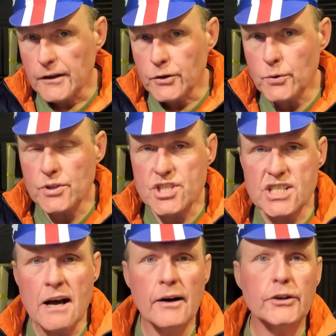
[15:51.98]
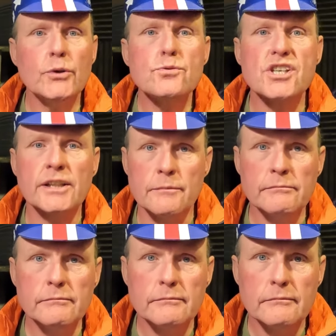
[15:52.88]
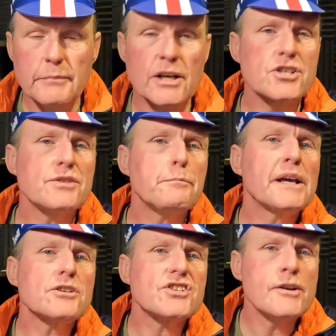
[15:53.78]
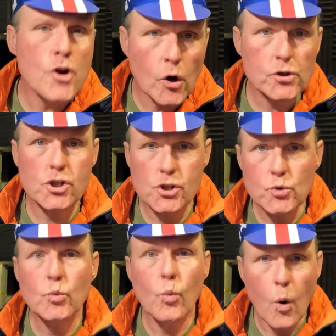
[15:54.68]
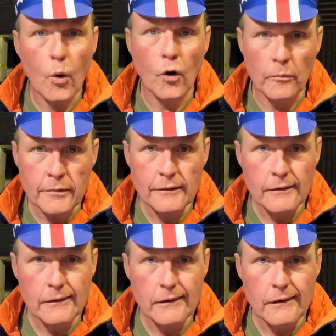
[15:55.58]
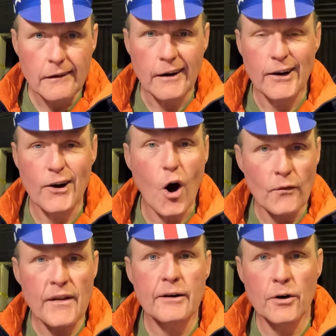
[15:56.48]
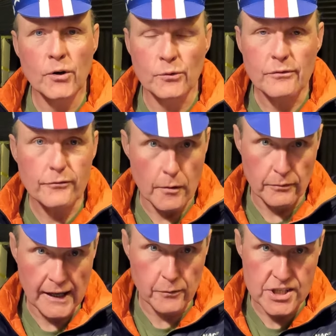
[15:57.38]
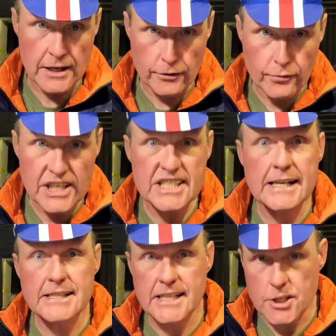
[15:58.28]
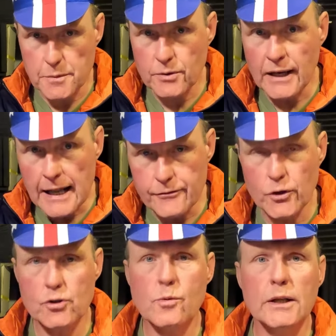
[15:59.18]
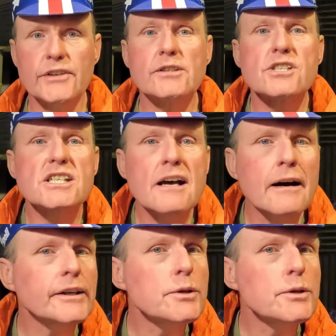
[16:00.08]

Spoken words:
you can start using them because they're not too warm on their own, from, like we said, 3 Celsius up to 11 or 12. You can start